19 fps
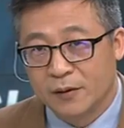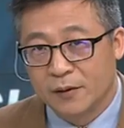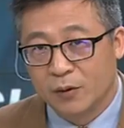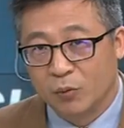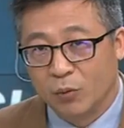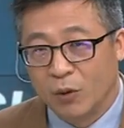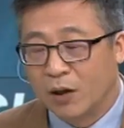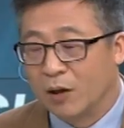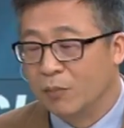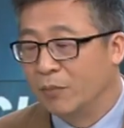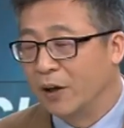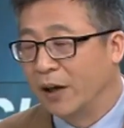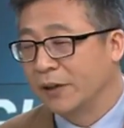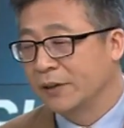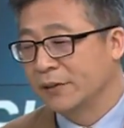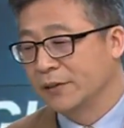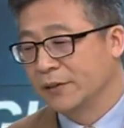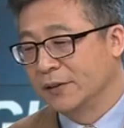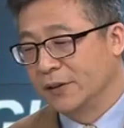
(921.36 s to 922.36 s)
Welcome
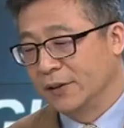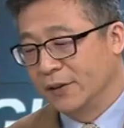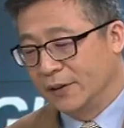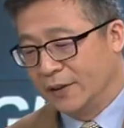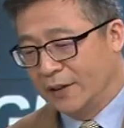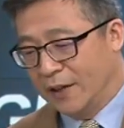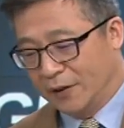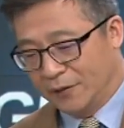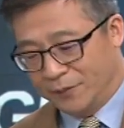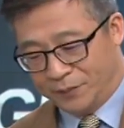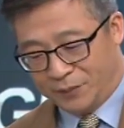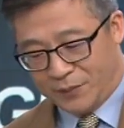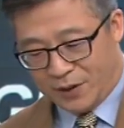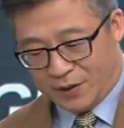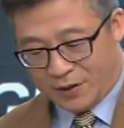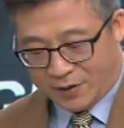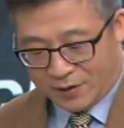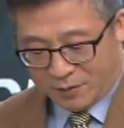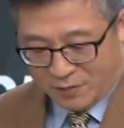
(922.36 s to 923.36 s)
back. Now,
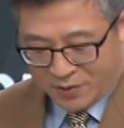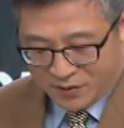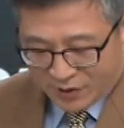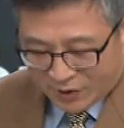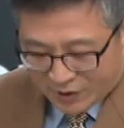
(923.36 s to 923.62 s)
Mr.